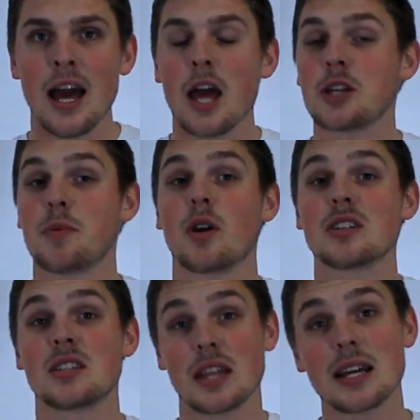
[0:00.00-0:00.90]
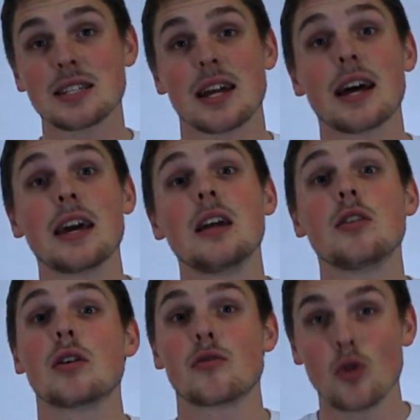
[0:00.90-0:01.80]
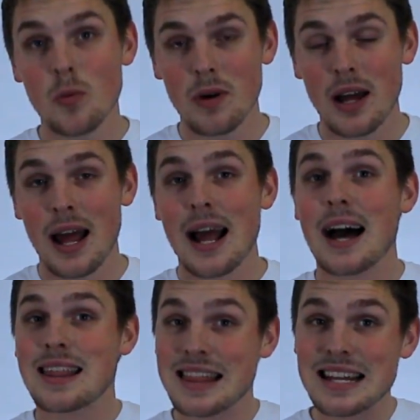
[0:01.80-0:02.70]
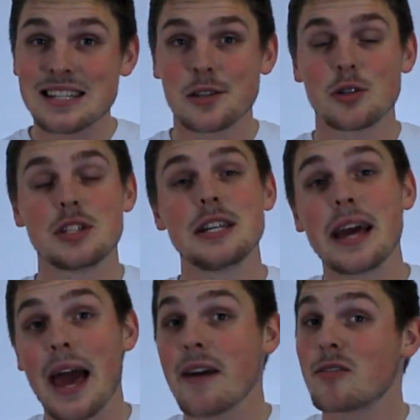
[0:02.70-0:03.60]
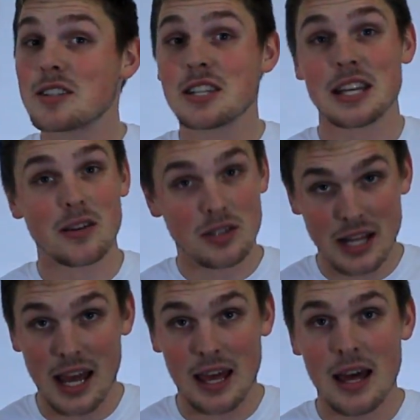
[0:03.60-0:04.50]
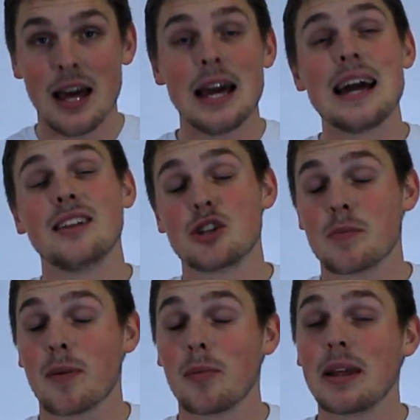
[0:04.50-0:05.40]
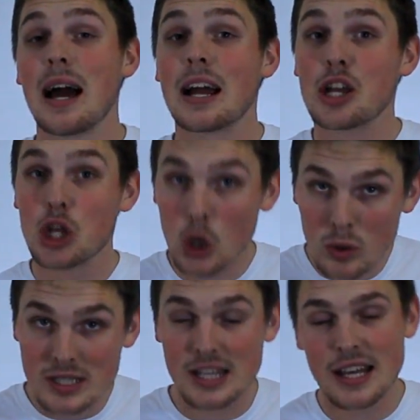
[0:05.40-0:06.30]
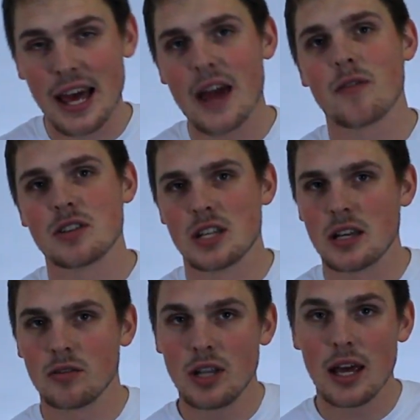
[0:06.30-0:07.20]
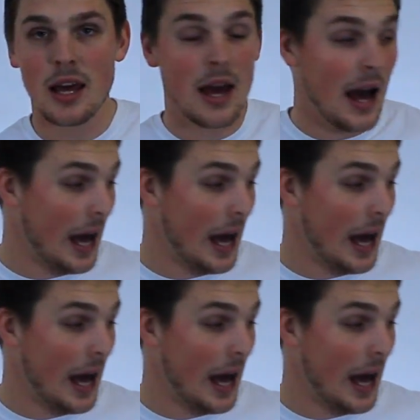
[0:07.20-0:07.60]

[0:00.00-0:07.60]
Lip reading: is because things that are in your room are things that you see every single day and that you probably are using every single day.